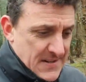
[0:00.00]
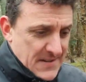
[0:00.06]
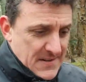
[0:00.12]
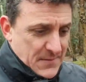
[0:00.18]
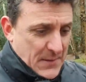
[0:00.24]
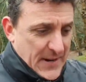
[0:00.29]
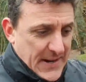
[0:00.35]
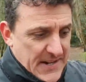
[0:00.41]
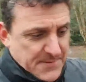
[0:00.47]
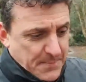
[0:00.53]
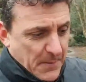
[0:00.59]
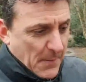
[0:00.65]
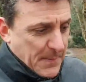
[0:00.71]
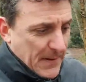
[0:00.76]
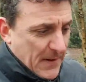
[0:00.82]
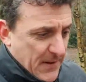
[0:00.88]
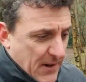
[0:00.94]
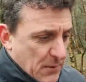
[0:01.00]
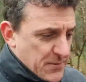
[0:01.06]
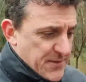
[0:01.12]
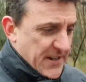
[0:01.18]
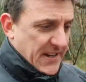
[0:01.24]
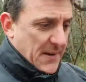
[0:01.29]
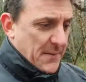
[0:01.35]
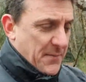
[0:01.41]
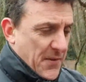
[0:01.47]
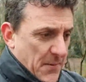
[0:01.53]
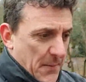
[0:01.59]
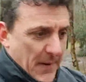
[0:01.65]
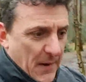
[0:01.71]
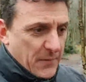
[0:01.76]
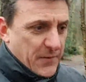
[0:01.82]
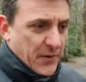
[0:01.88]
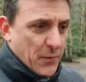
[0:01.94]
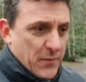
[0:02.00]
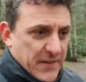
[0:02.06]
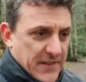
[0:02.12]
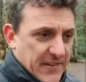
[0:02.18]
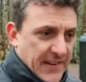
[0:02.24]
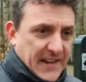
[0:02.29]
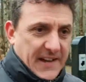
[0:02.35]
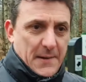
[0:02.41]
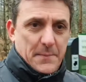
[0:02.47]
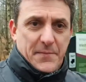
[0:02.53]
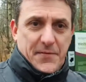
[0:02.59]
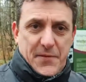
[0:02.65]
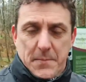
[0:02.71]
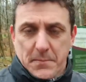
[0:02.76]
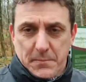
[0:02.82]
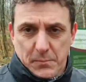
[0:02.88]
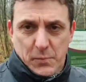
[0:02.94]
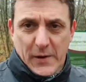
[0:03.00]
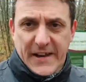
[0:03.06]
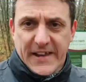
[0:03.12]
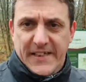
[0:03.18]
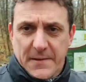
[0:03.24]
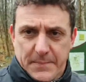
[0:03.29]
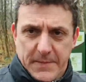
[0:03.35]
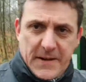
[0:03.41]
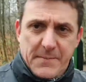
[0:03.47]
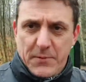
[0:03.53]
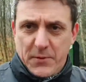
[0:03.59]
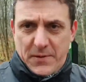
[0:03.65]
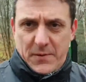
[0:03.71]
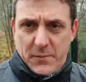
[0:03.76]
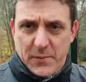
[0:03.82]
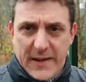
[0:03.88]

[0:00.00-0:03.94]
Where does popular culture come from? Does it come from we the people? Do